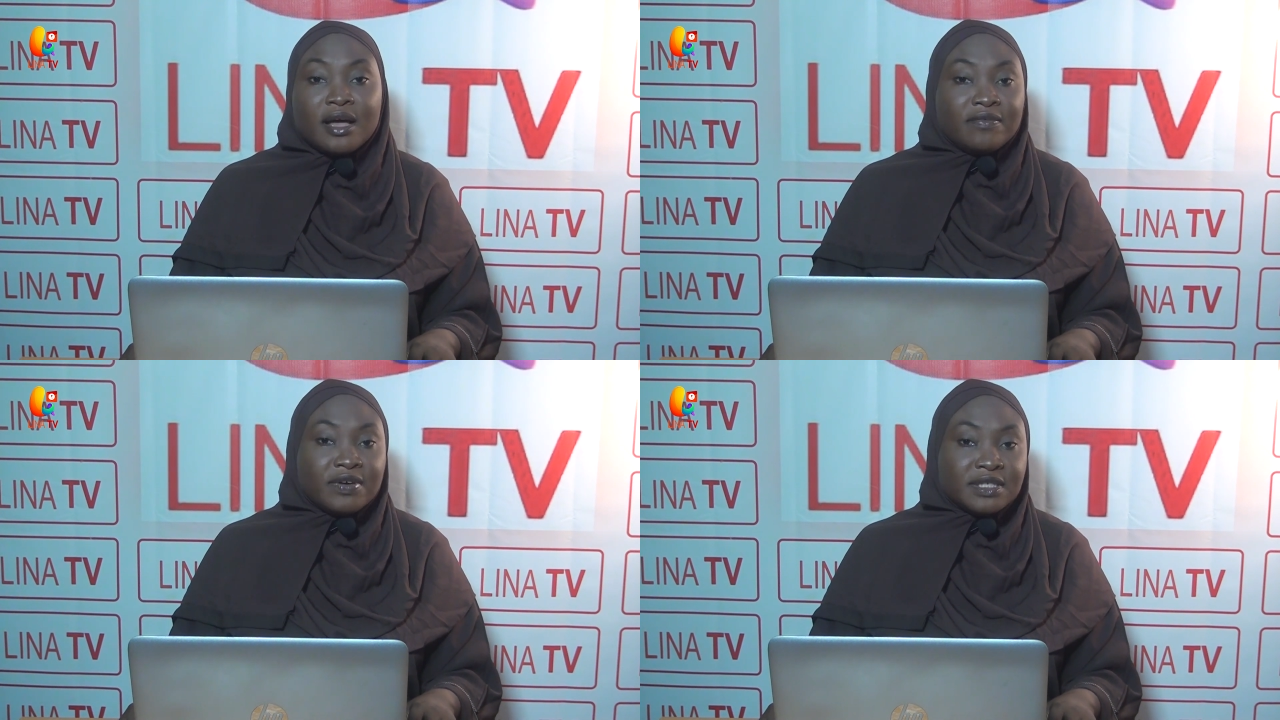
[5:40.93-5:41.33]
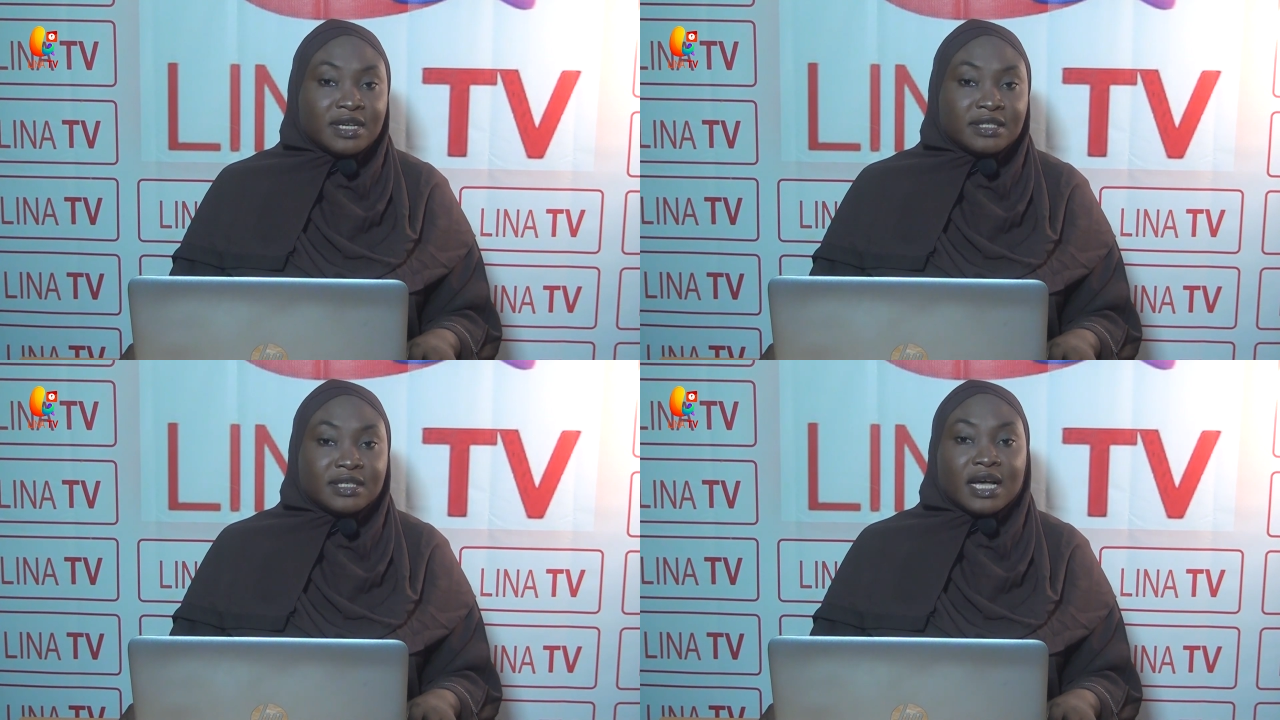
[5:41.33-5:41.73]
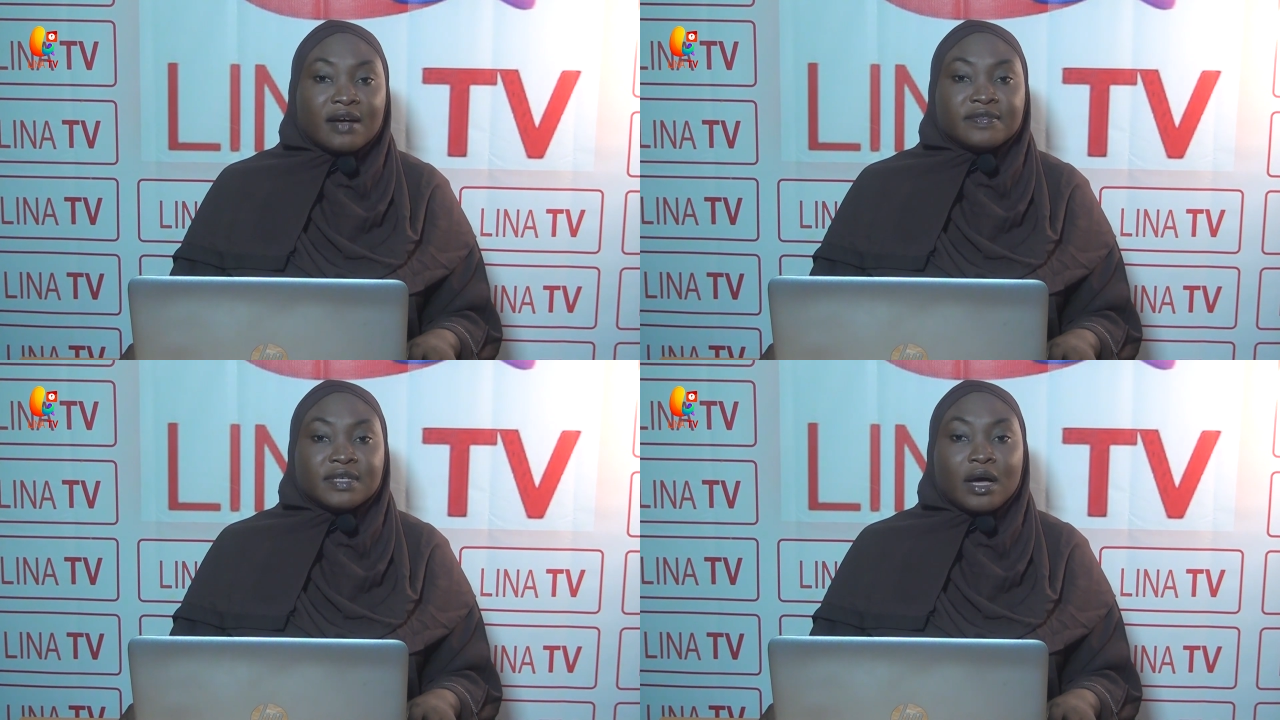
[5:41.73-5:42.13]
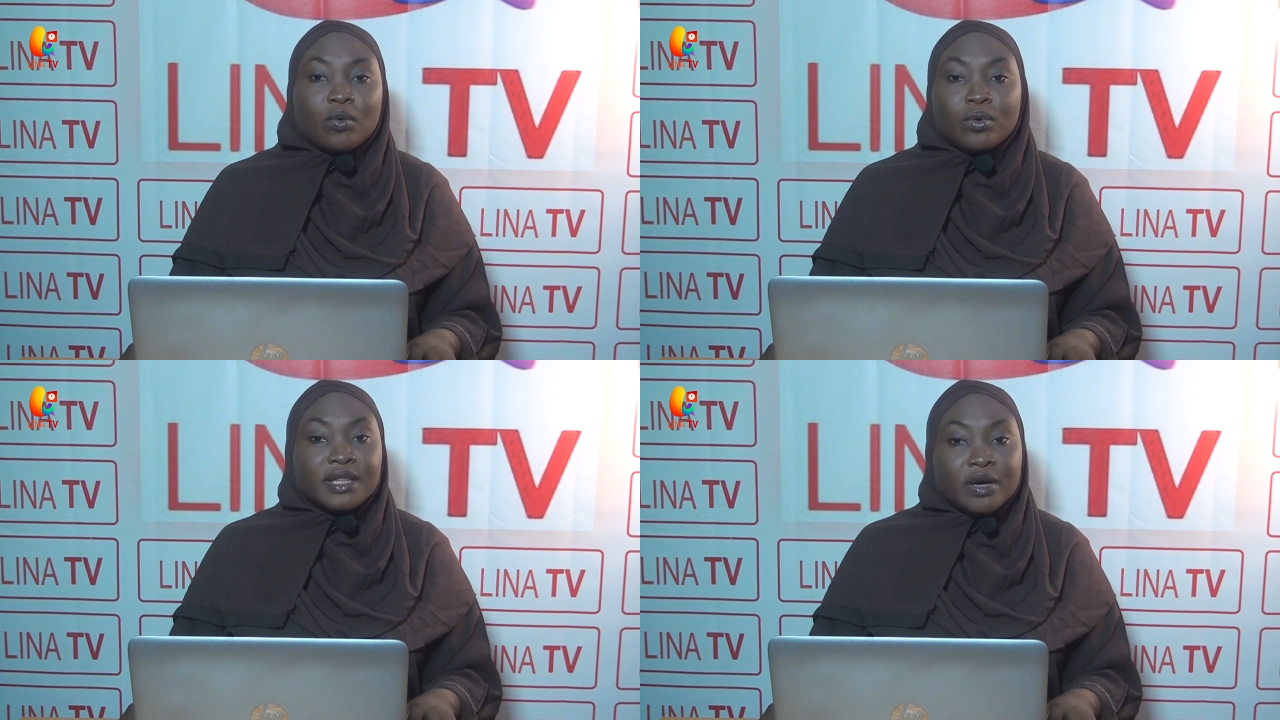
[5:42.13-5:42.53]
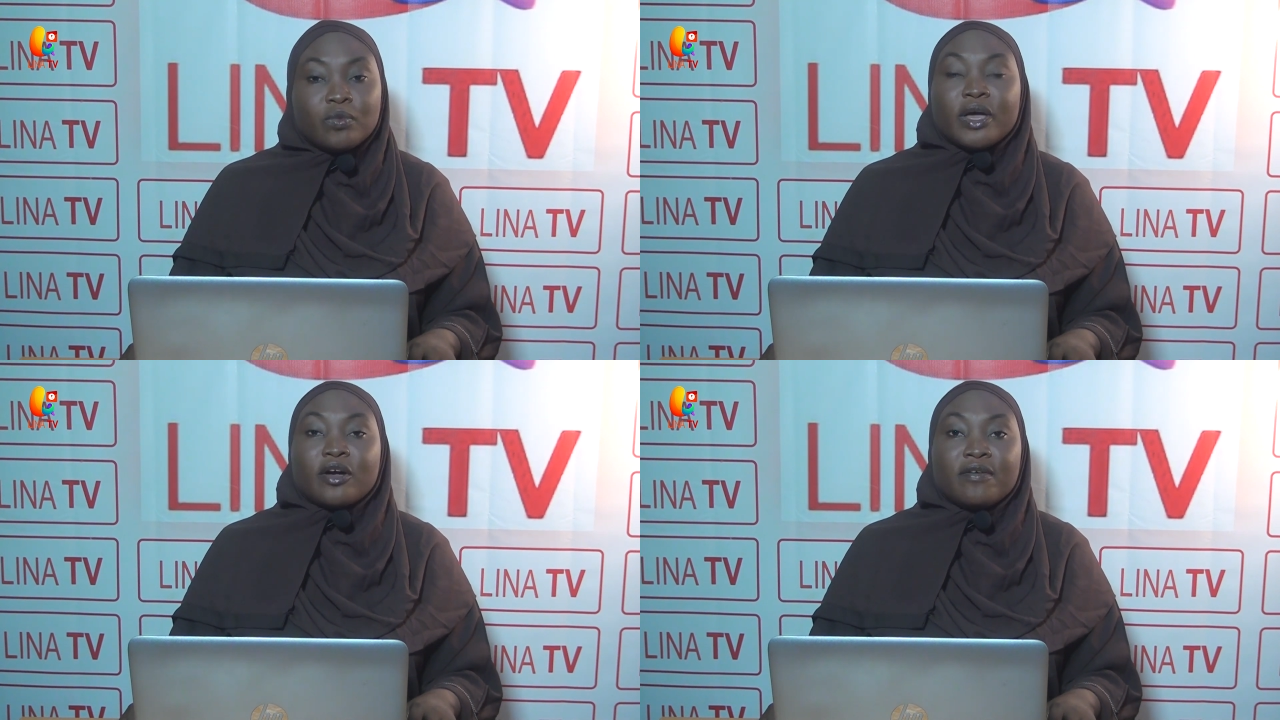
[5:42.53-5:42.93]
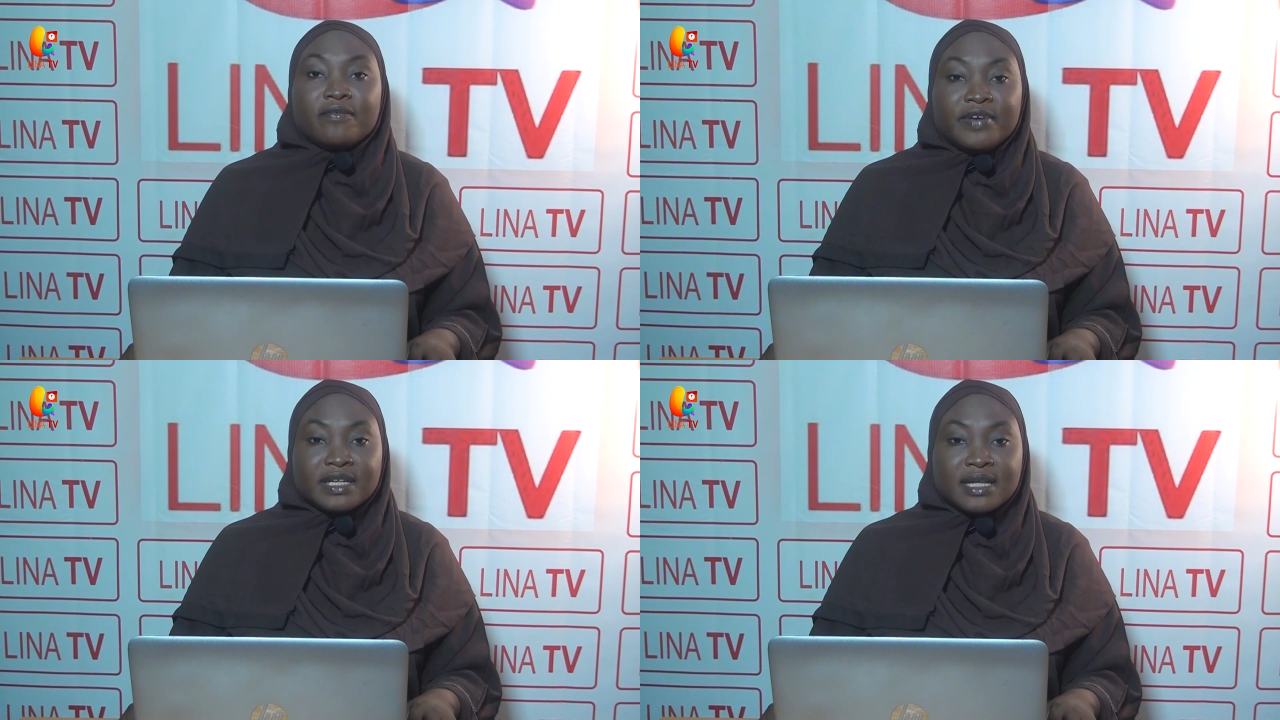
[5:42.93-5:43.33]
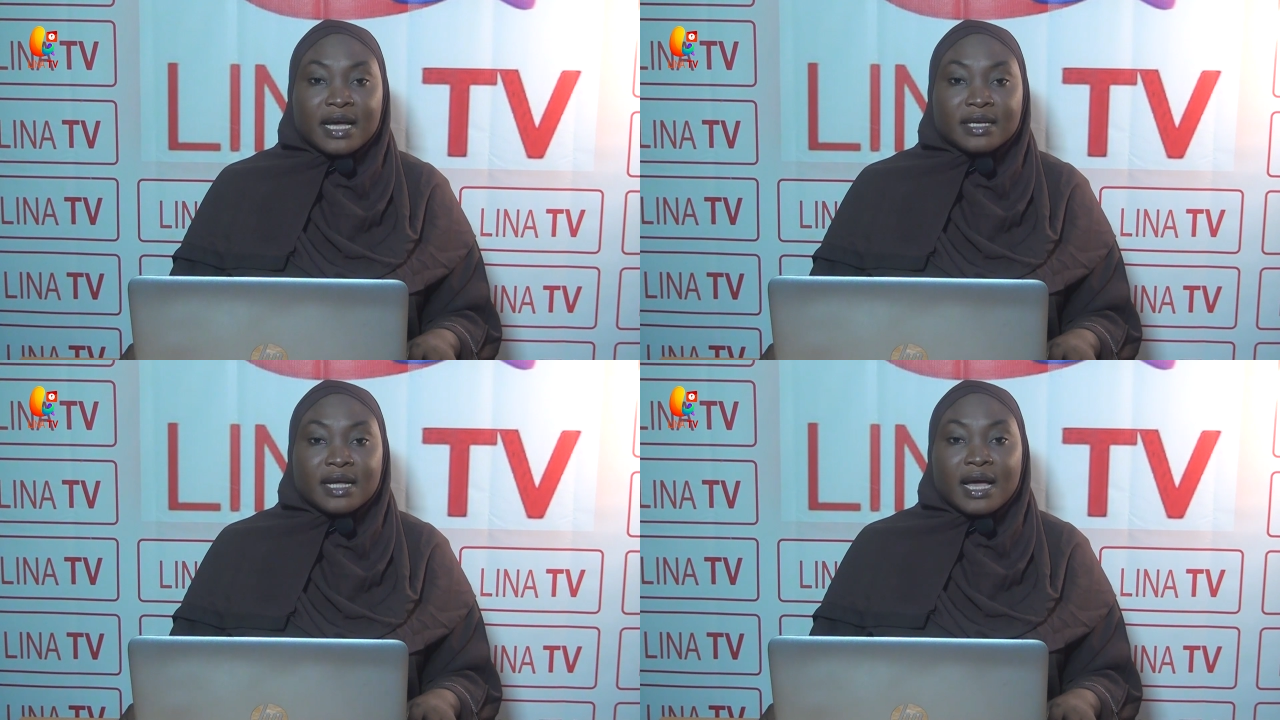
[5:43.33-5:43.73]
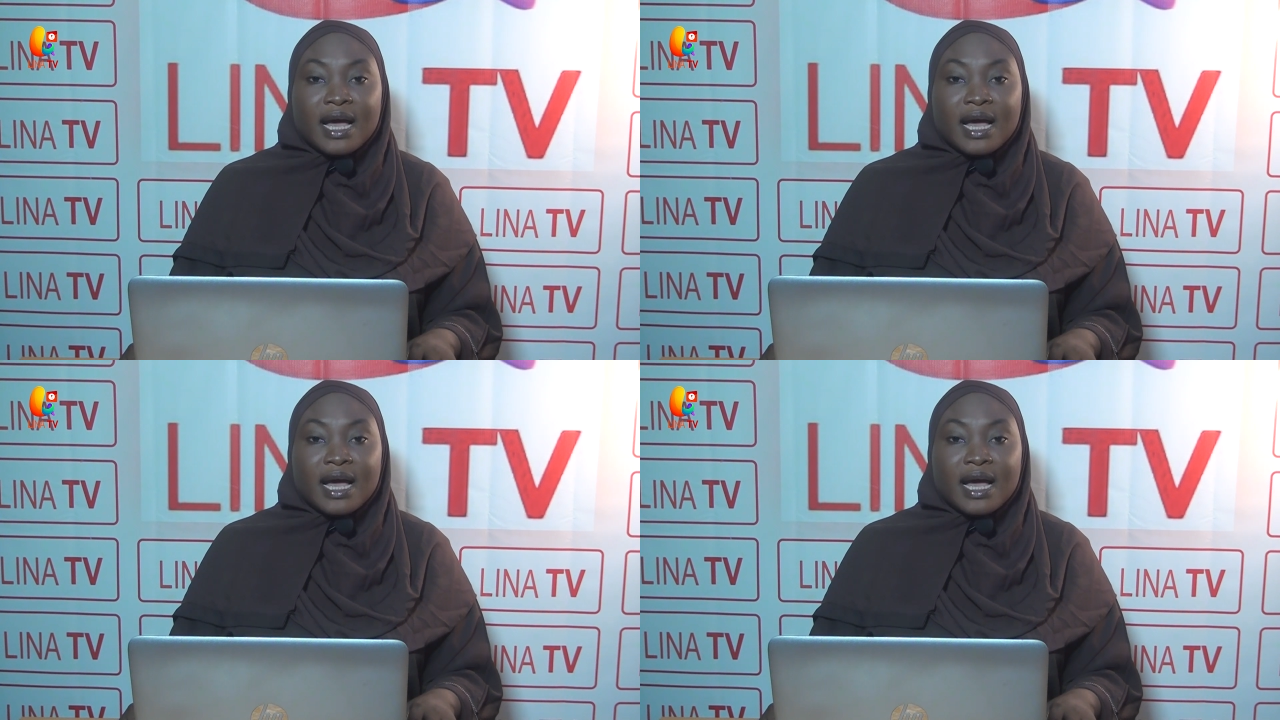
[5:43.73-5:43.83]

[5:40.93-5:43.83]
facility after they were convicted